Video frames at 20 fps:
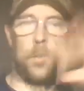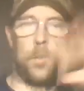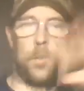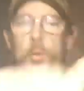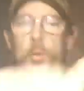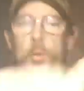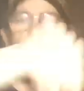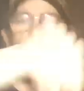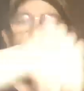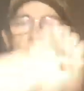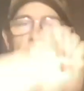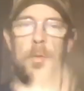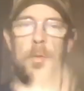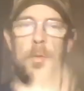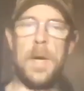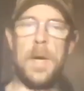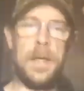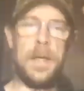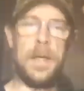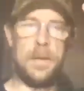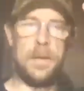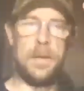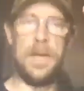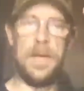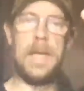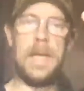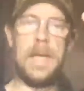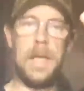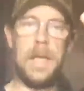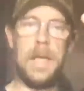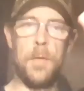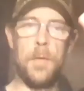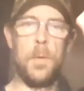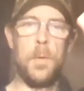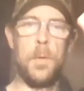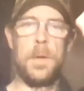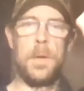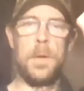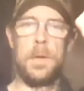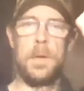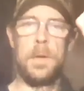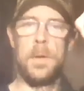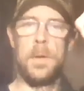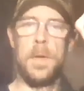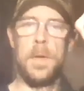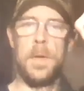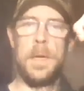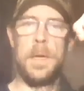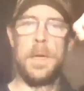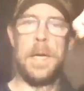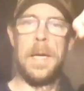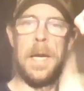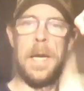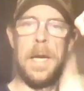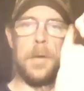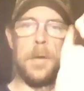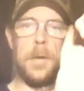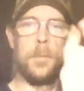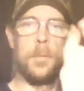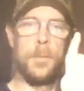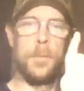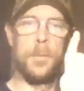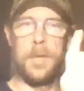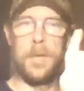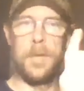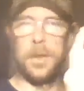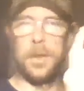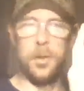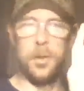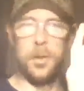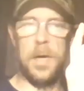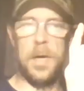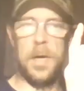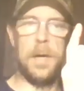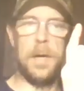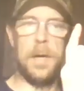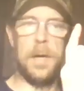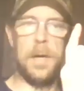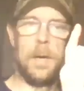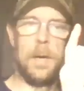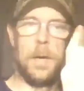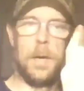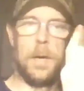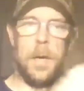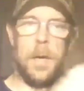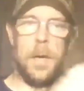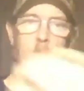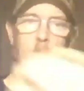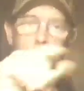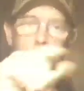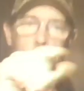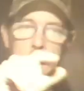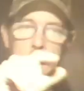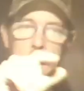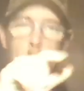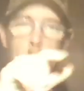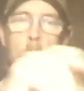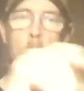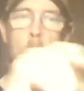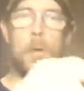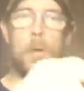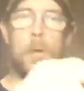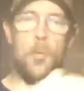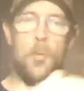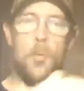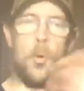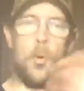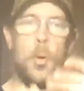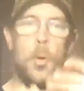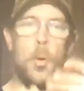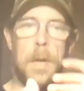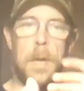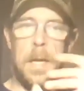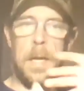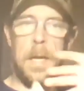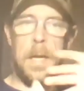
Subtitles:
twist it around inside the other one, and you set the trigger. When they walk through,